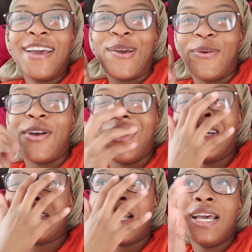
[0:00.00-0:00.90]
Go
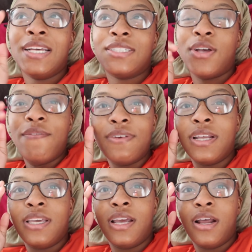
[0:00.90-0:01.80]
Dogs. So I'm
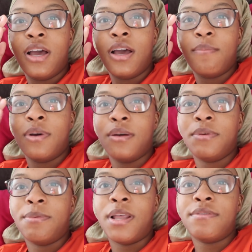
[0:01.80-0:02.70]
gonna get up,
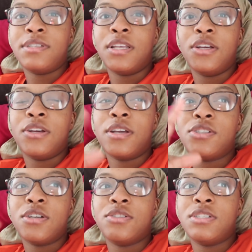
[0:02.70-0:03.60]
get my life together. You're
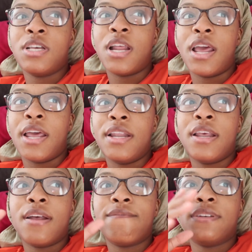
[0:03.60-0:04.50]
supposed to see that, and
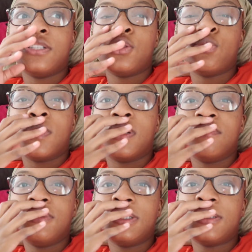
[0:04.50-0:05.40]
then I'm going
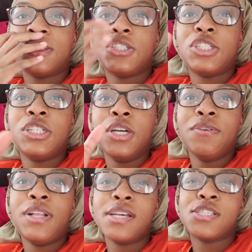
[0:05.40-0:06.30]
to just chill,
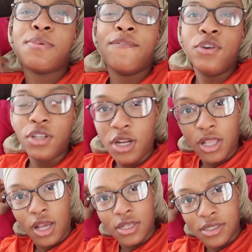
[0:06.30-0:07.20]
relax for my 4:30
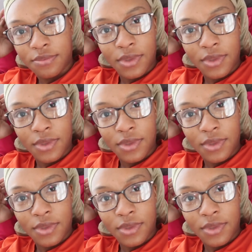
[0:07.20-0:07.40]
class.